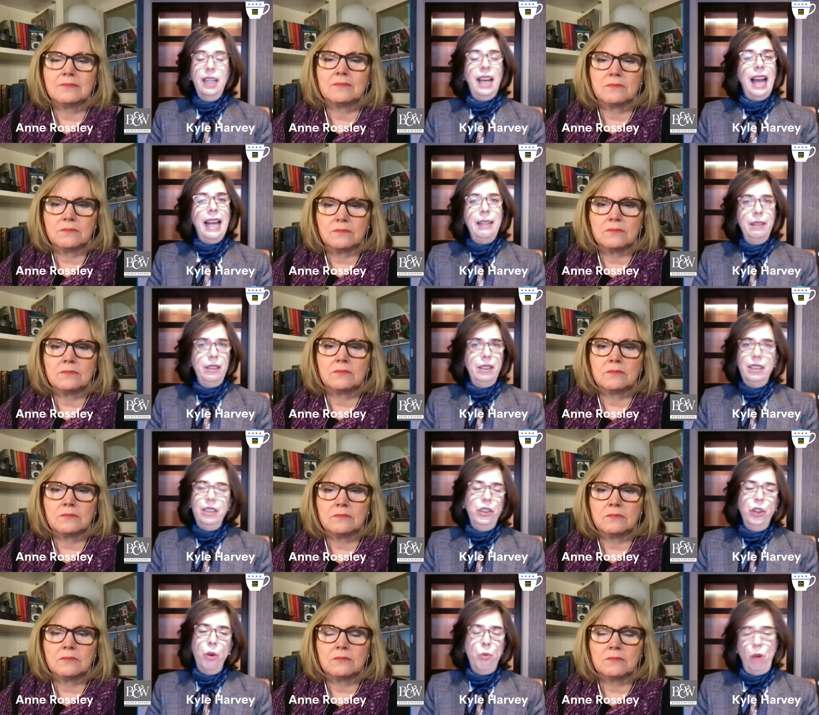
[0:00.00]
Speaker 1: And
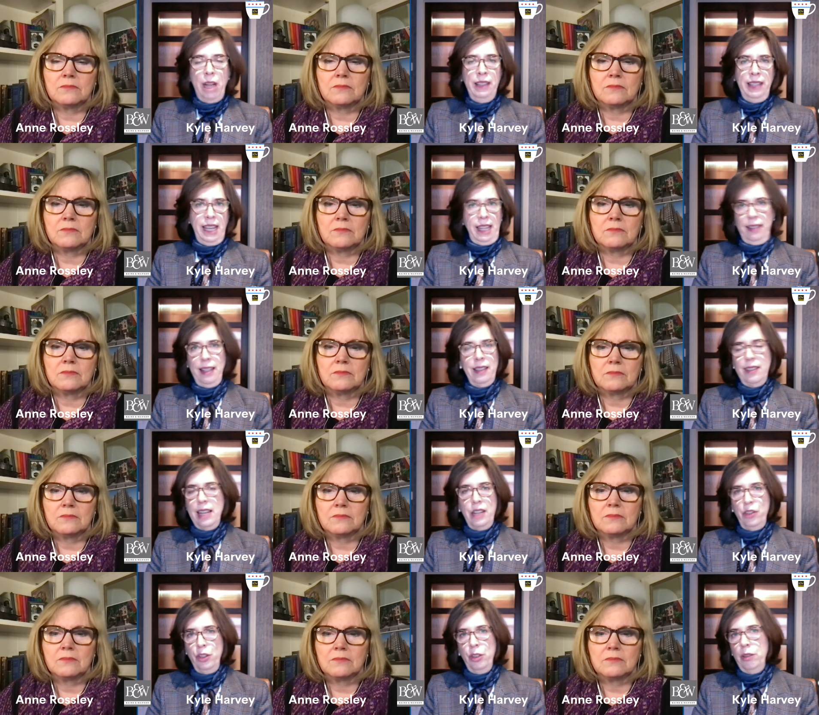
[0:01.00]
you don't want that. That's
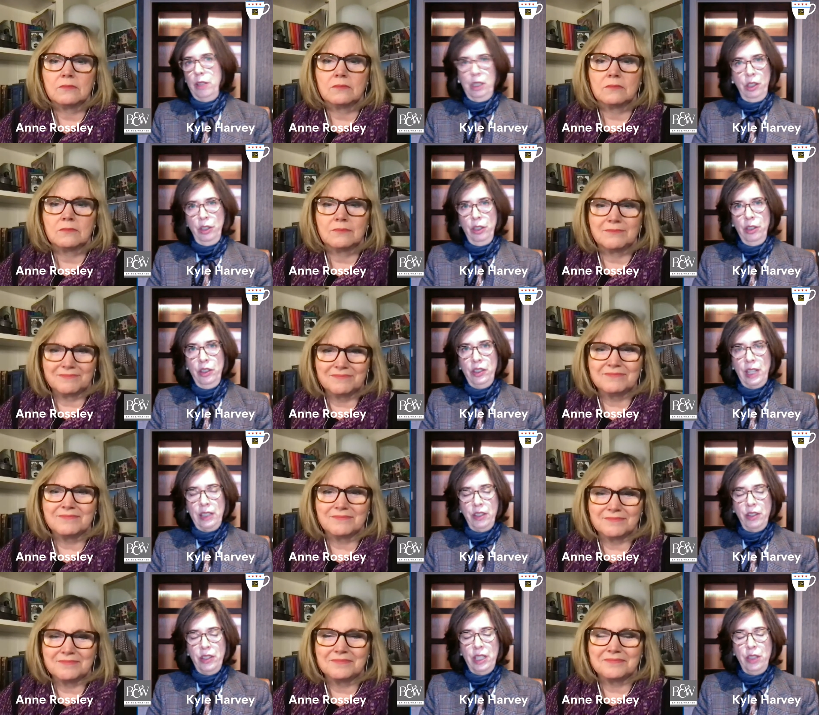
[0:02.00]
not your, your
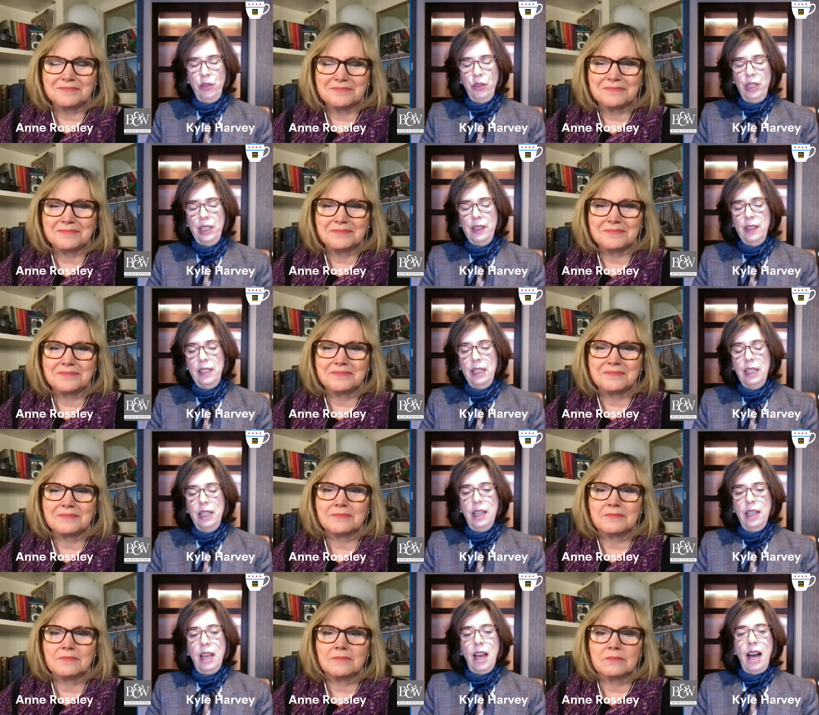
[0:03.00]
seller's interest.
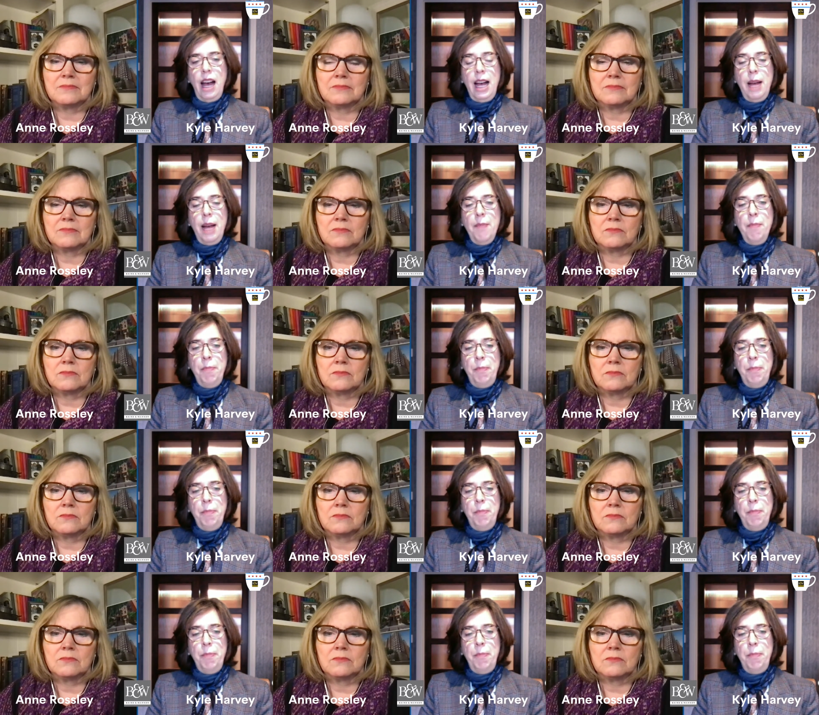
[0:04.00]
Um,